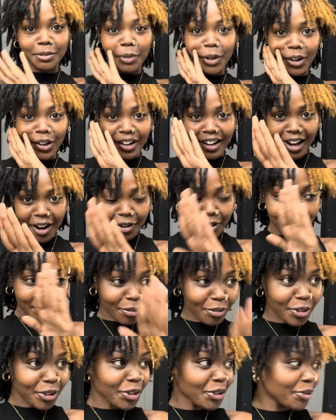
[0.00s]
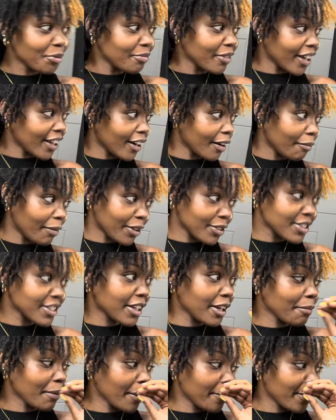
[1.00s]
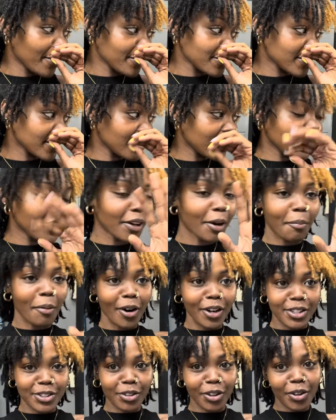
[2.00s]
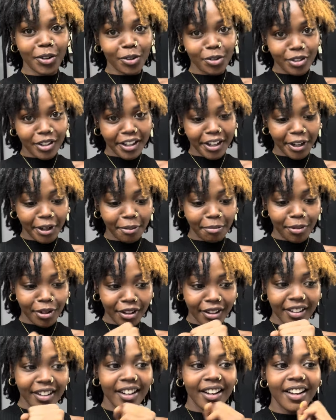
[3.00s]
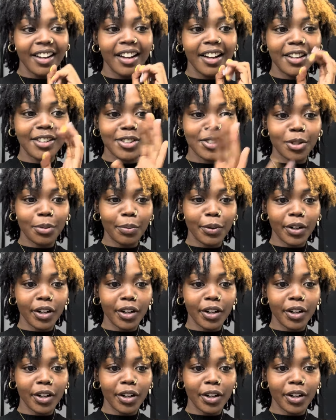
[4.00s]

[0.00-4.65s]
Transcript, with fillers: we are now in the room and I'm about to get my piercing done. Amari's gonna hold the camera. Super